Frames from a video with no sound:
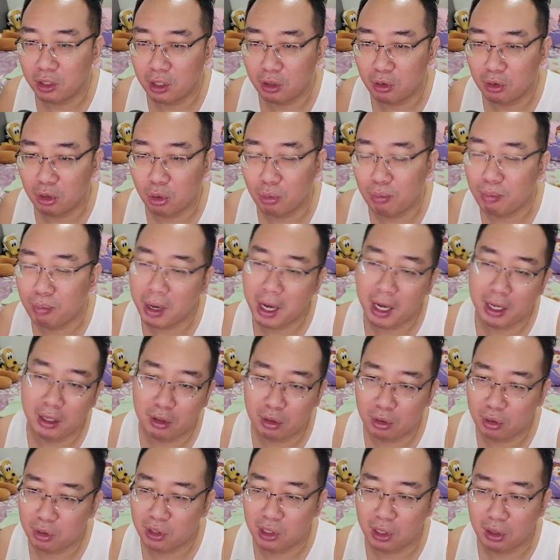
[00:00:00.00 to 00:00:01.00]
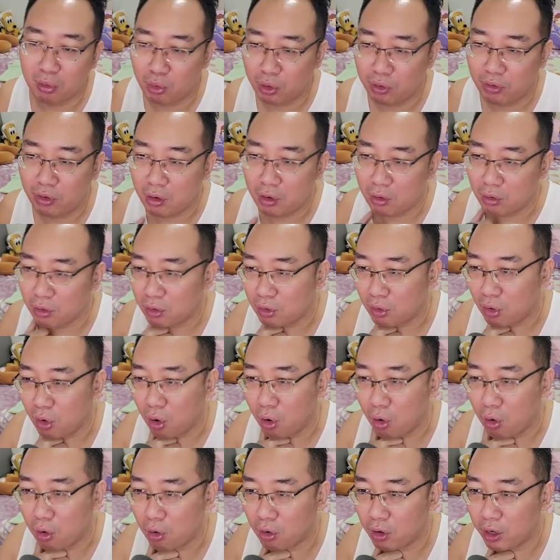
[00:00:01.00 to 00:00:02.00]
don't buy those without
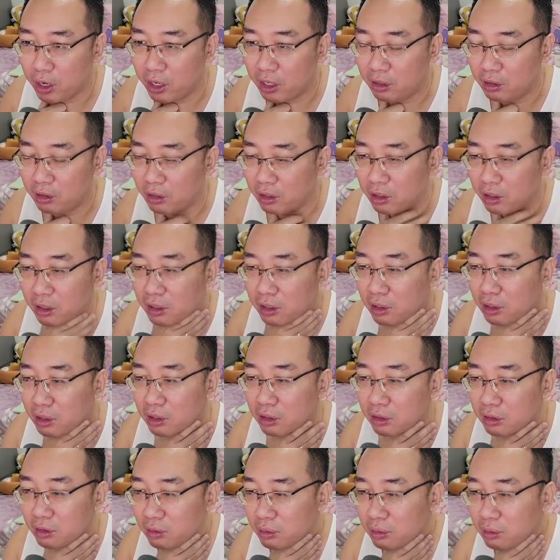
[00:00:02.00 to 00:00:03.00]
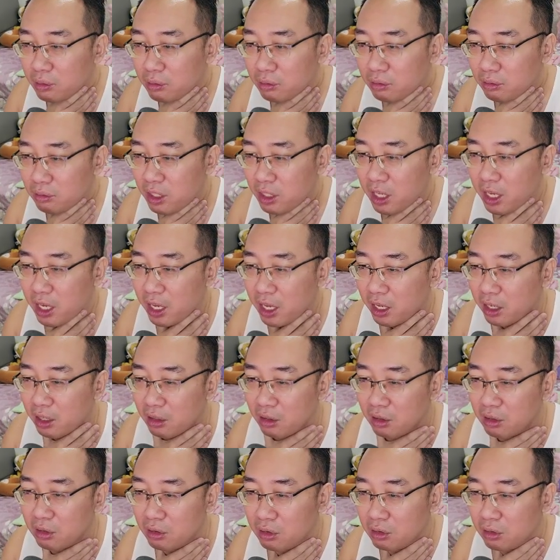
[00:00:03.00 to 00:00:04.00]
core and yeah,
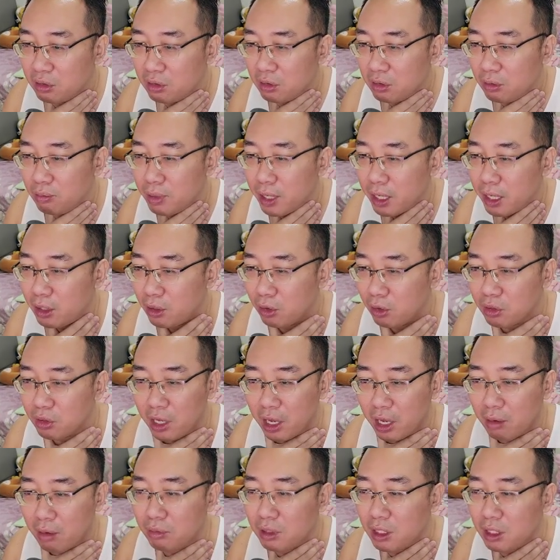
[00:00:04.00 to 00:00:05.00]
don't buy those empty